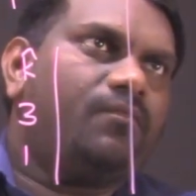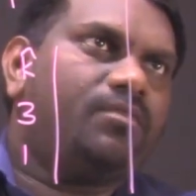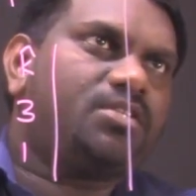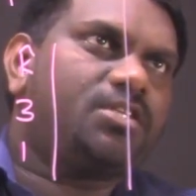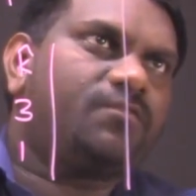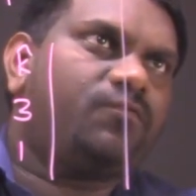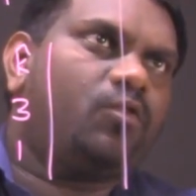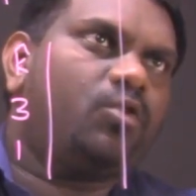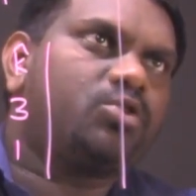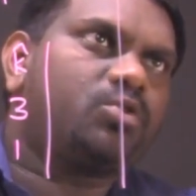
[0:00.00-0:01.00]
which is
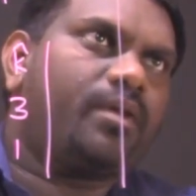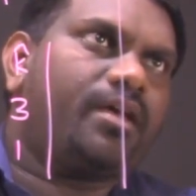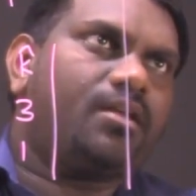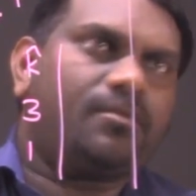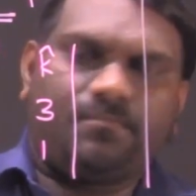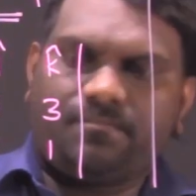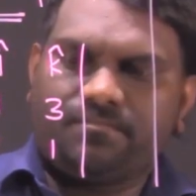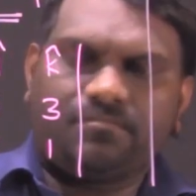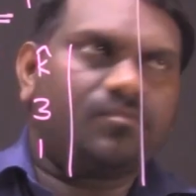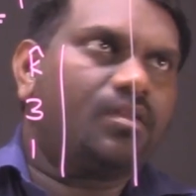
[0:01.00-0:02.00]
4 square
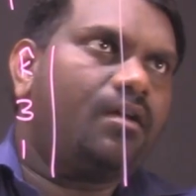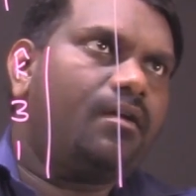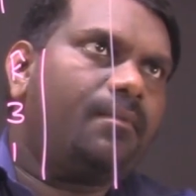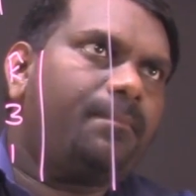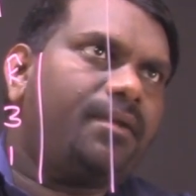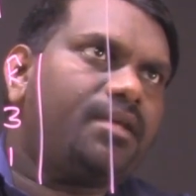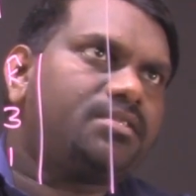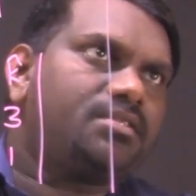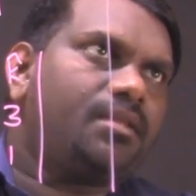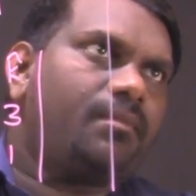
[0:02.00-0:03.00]

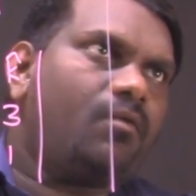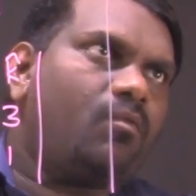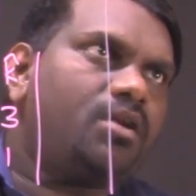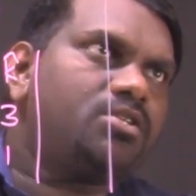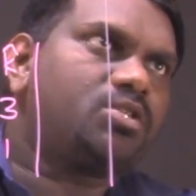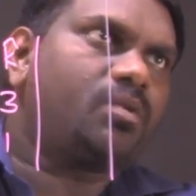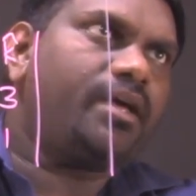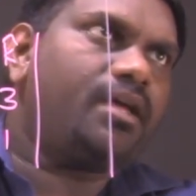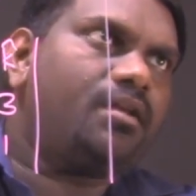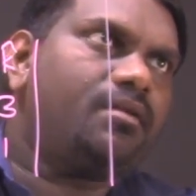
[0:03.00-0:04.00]
plus 1
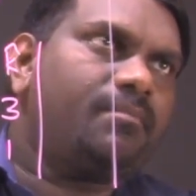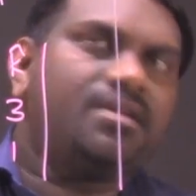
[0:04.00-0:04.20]
square.